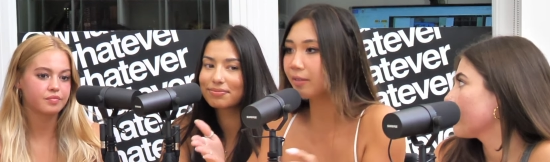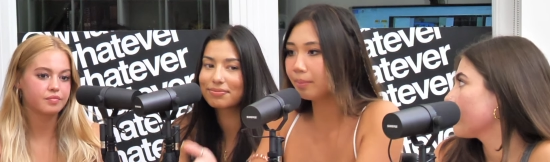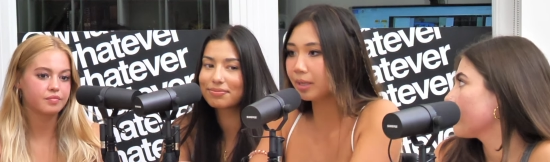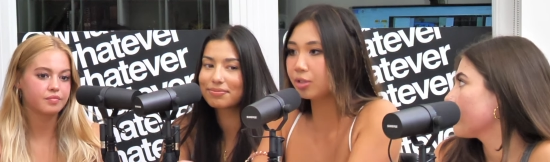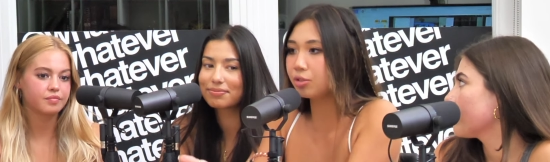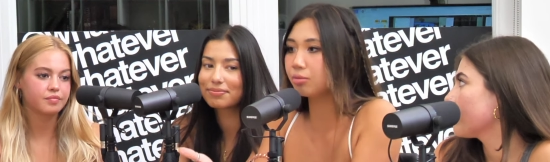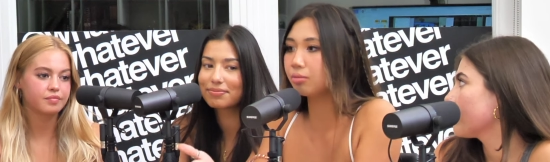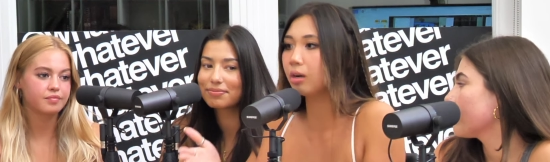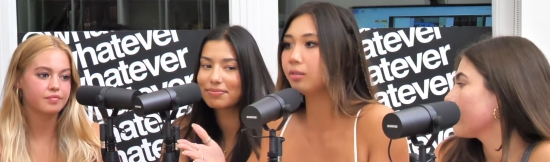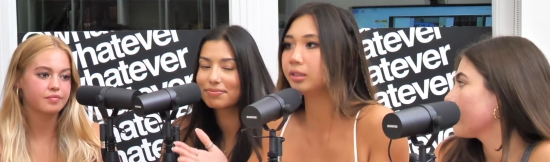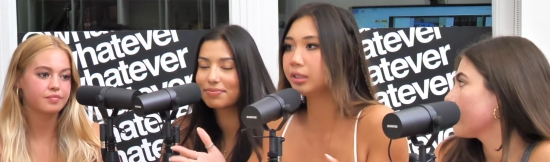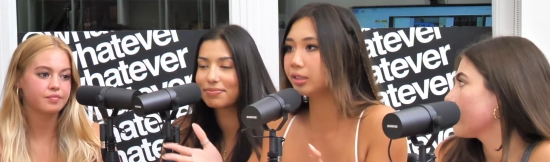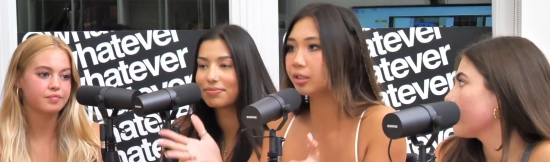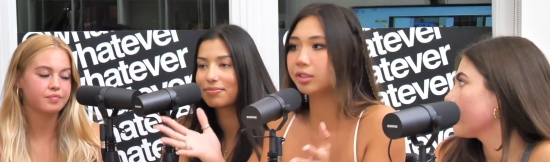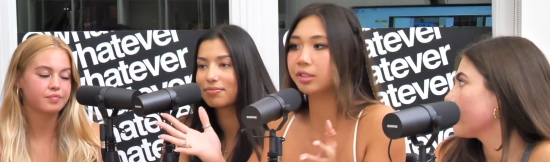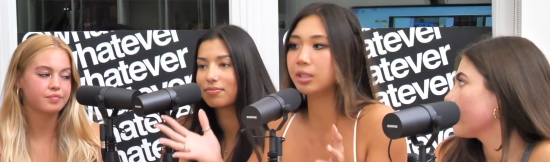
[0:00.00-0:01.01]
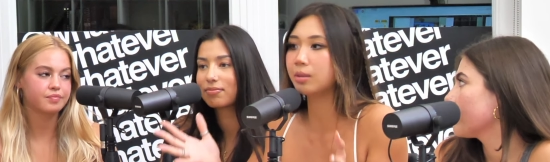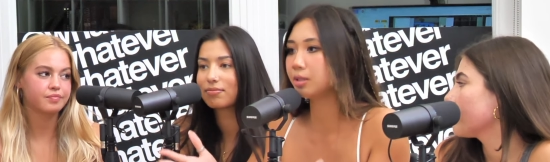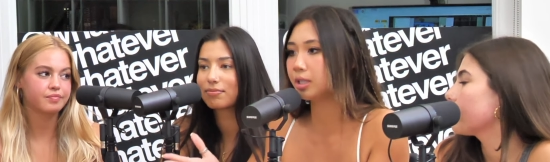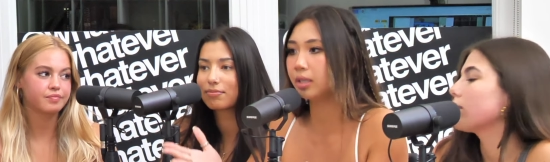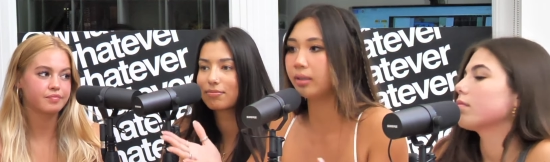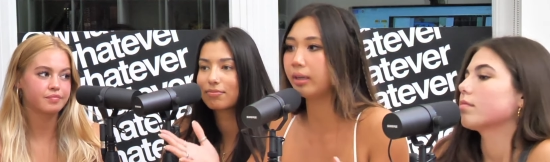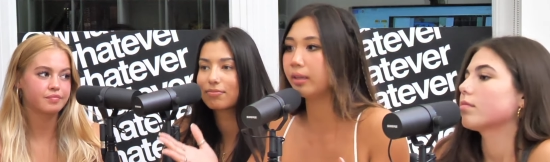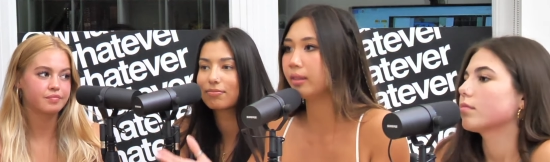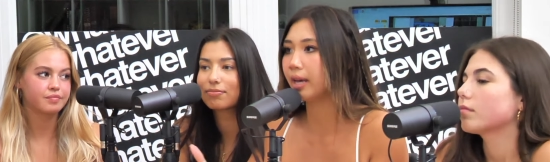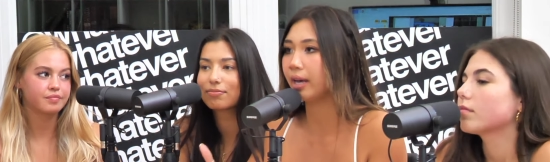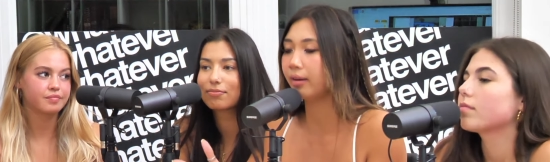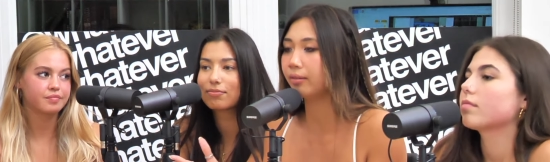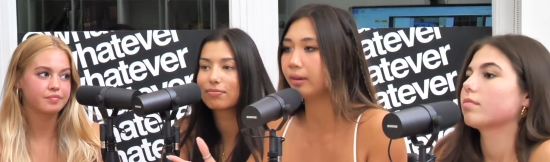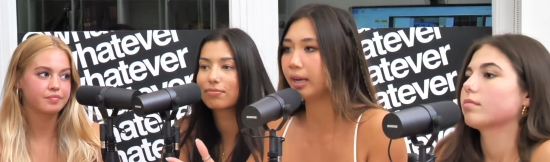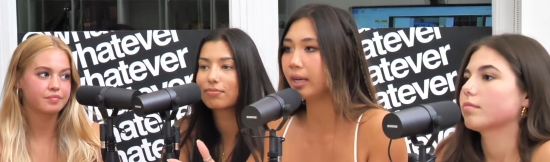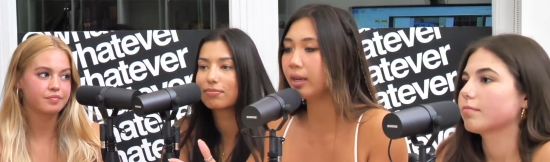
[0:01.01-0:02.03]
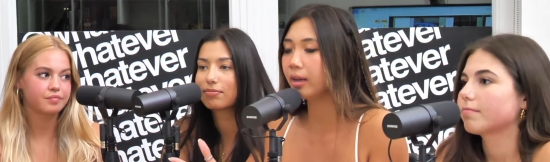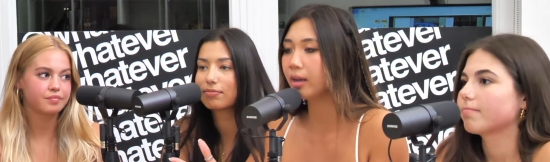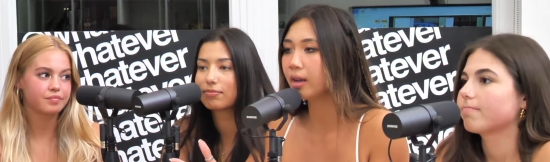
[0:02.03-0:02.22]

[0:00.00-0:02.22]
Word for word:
Speaker 1: a bitch roses or some shit like that, right?